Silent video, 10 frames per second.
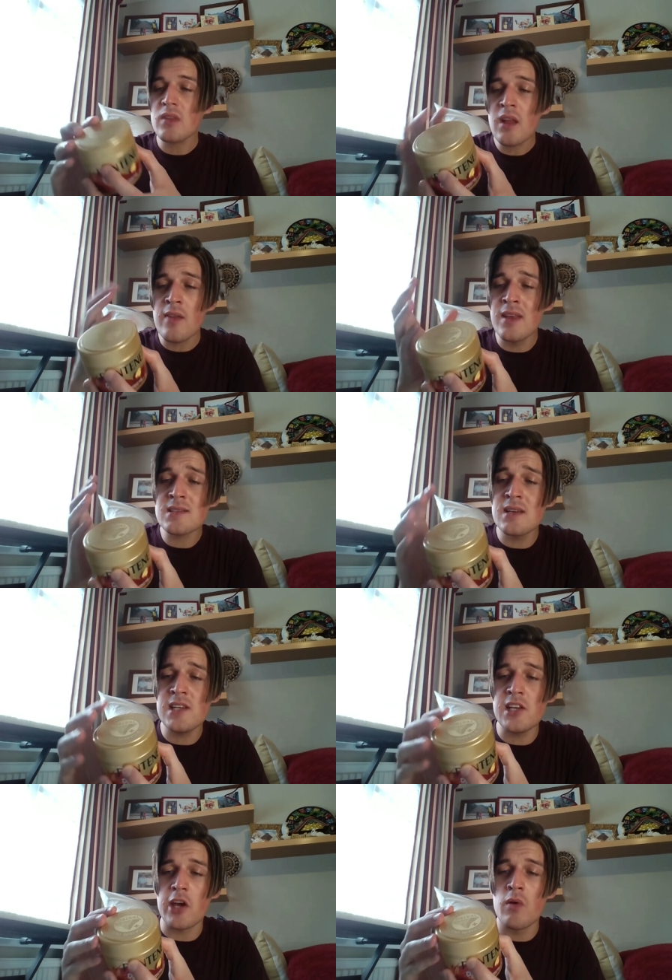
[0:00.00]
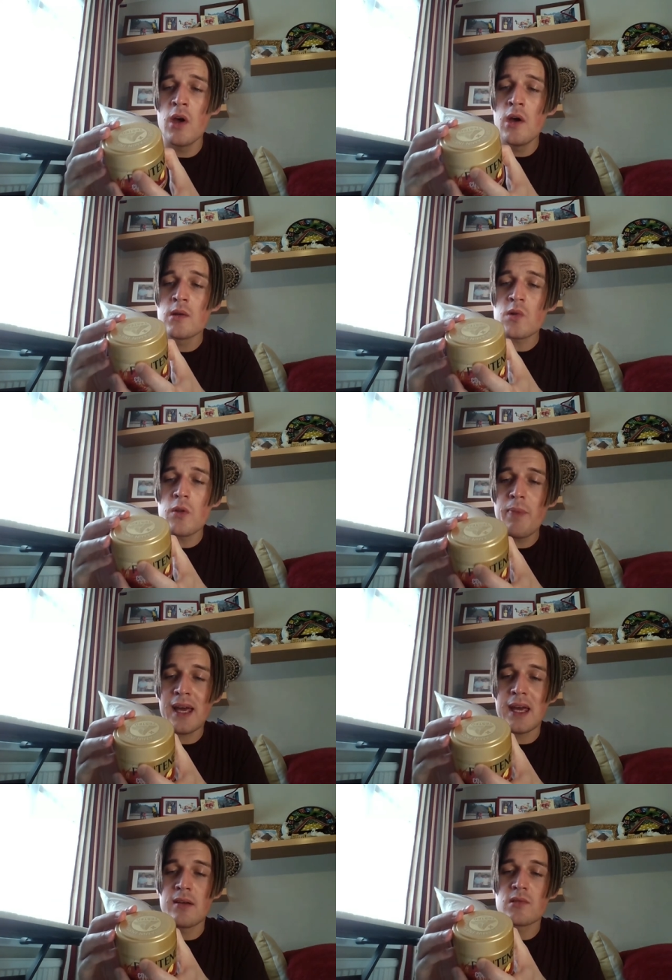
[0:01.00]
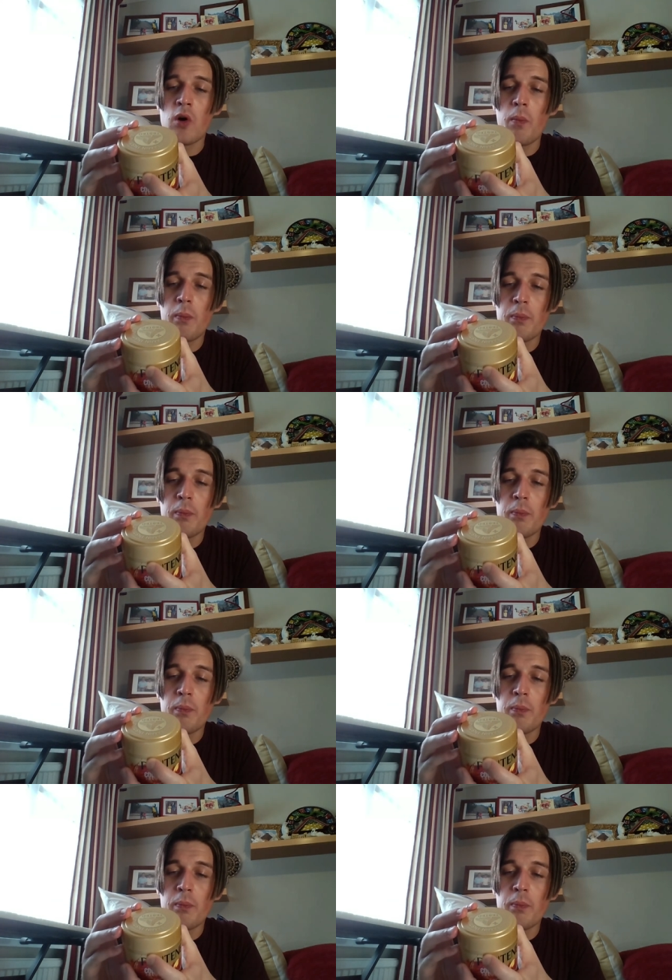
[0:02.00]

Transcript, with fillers: Let's continue. So on the back here, it's got